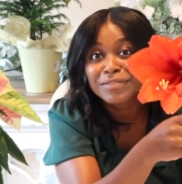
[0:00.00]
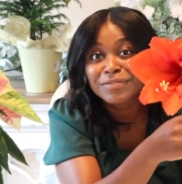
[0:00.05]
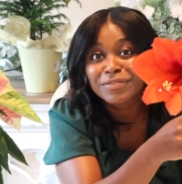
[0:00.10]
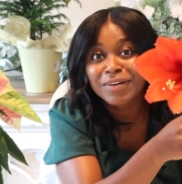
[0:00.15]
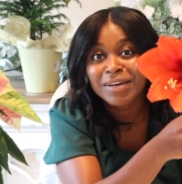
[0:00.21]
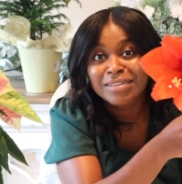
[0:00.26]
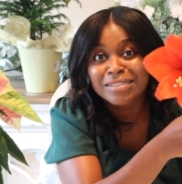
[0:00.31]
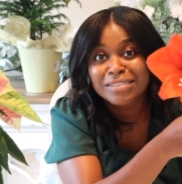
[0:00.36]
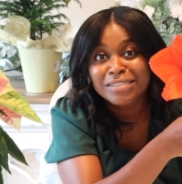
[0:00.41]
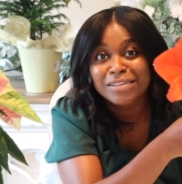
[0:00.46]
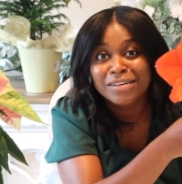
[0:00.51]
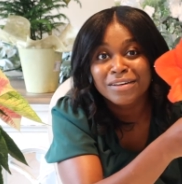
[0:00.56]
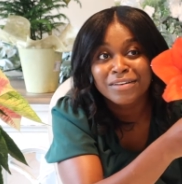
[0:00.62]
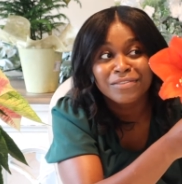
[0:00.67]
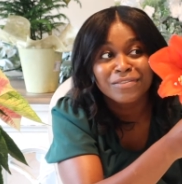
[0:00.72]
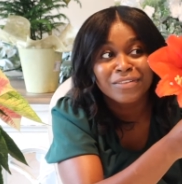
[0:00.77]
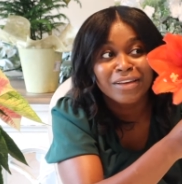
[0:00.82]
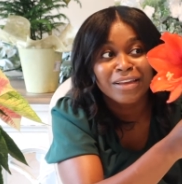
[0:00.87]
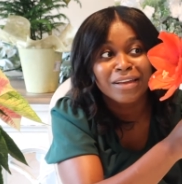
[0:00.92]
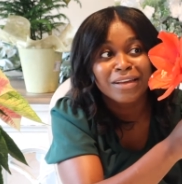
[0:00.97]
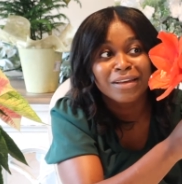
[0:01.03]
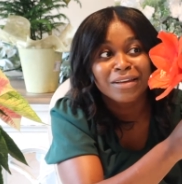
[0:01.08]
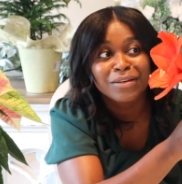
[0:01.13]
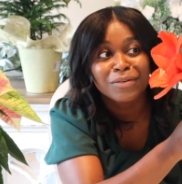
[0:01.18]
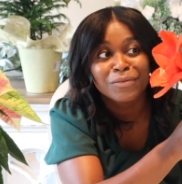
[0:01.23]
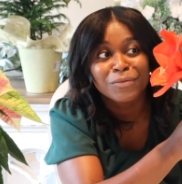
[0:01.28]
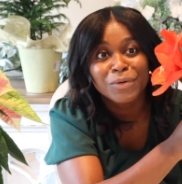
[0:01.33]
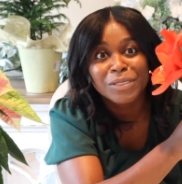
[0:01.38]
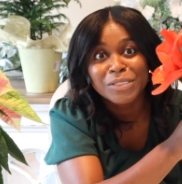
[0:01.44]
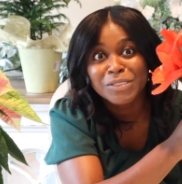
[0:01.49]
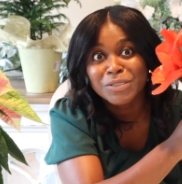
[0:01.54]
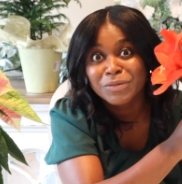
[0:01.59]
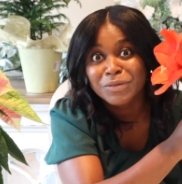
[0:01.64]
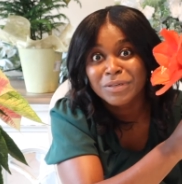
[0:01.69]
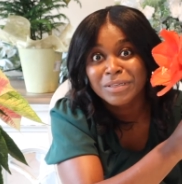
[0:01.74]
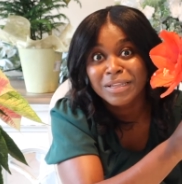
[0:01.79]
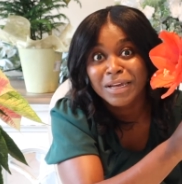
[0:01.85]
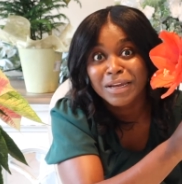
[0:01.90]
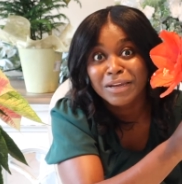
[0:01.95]
festive and
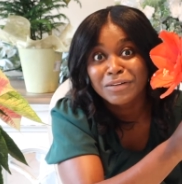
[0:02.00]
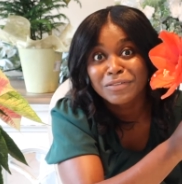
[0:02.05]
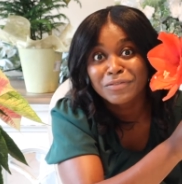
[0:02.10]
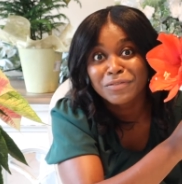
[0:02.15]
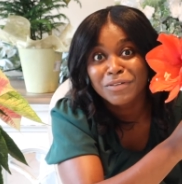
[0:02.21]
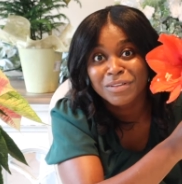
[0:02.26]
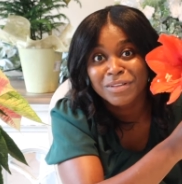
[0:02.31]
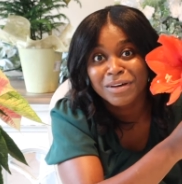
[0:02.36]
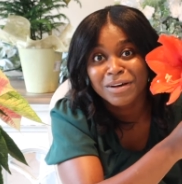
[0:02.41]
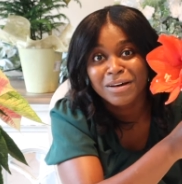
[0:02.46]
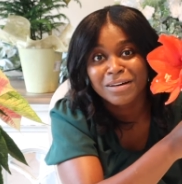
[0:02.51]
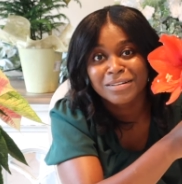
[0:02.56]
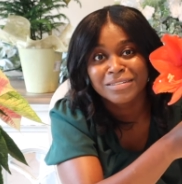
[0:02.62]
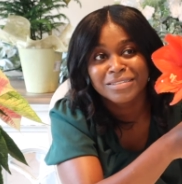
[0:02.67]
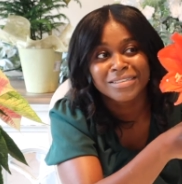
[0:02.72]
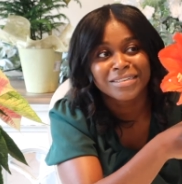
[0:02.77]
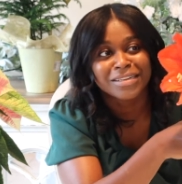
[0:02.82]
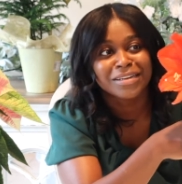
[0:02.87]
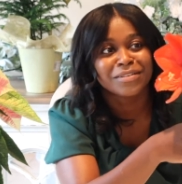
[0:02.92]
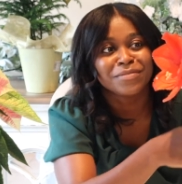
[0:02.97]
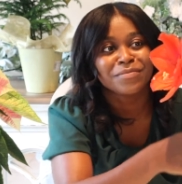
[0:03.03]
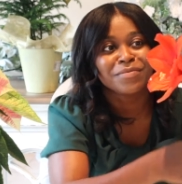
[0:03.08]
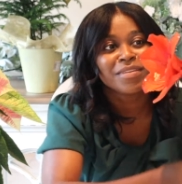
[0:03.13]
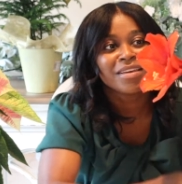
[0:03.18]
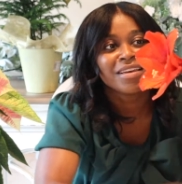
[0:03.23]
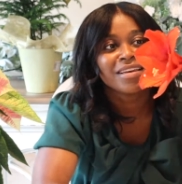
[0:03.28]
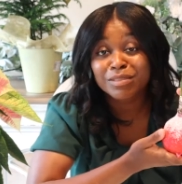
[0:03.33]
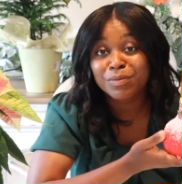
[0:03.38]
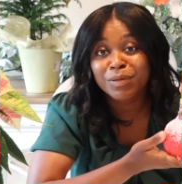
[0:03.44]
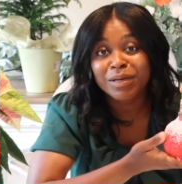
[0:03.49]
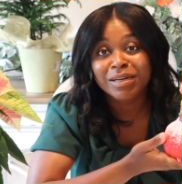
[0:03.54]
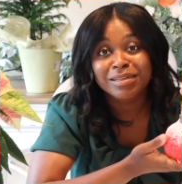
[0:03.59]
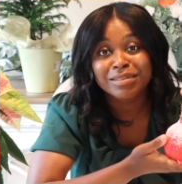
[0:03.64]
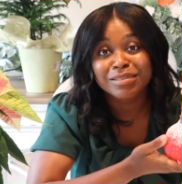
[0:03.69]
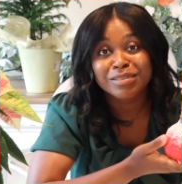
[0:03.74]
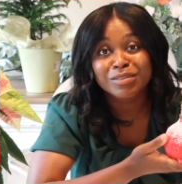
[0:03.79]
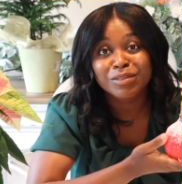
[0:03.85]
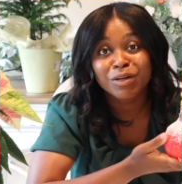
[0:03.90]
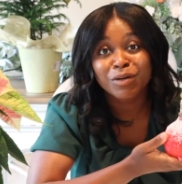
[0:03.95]
wintry like for the holiday. This plant
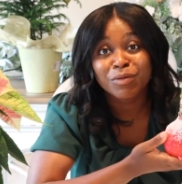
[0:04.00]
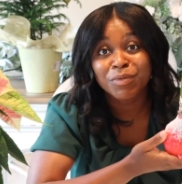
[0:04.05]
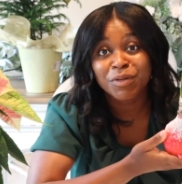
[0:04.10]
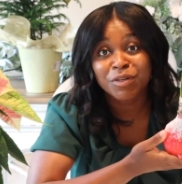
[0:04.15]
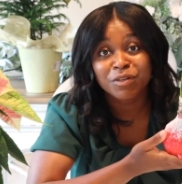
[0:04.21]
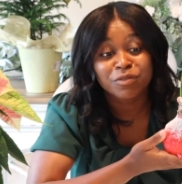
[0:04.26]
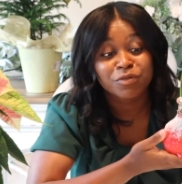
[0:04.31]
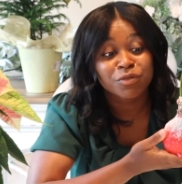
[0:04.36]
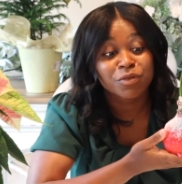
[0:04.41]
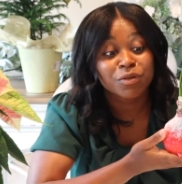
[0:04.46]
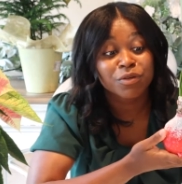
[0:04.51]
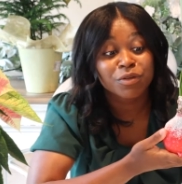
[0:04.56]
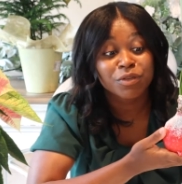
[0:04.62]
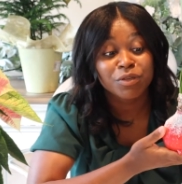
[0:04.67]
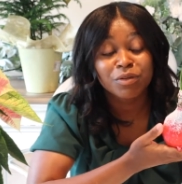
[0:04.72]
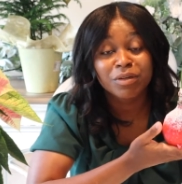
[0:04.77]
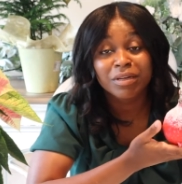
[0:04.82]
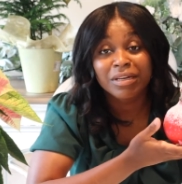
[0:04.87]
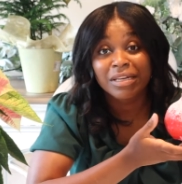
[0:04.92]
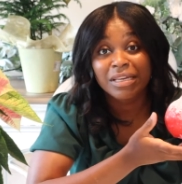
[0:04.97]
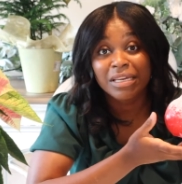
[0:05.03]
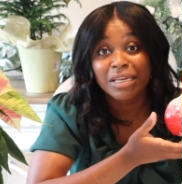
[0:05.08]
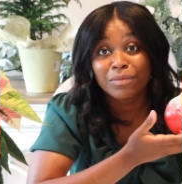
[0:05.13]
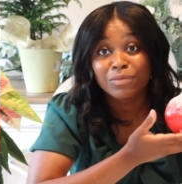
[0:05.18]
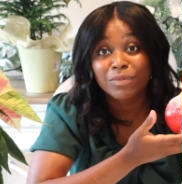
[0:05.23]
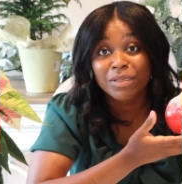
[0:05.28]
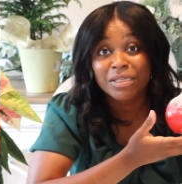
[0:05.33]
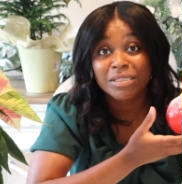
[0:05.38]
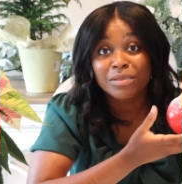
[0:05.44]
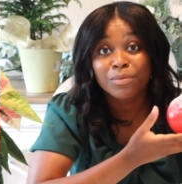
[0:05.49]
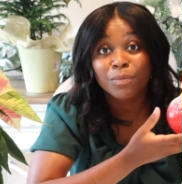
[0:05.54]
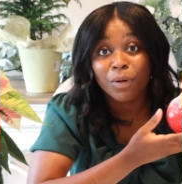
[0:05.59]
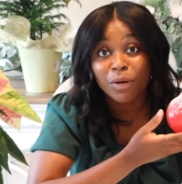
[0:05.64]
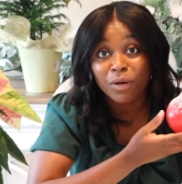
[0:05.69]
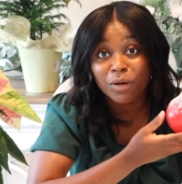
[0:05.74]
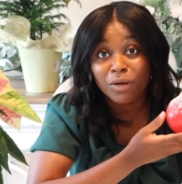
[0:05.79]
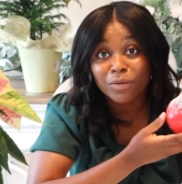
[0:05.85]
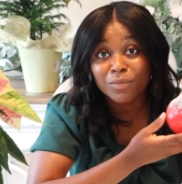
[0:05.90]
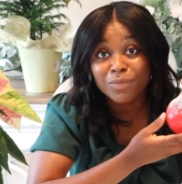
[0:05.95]
is so beautiful. You can keep these
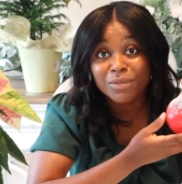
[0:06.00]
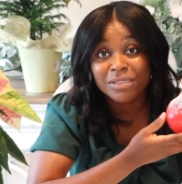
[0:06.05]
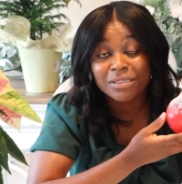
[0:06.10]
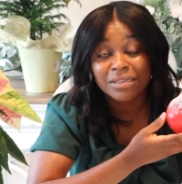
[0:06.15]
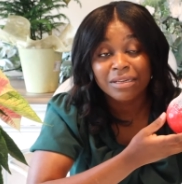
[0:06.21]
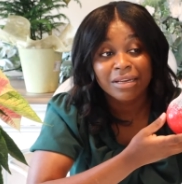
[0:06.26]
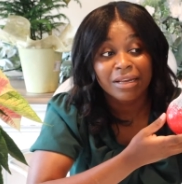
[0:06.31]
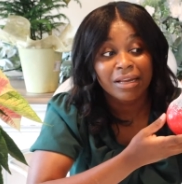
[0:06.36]
bulbs.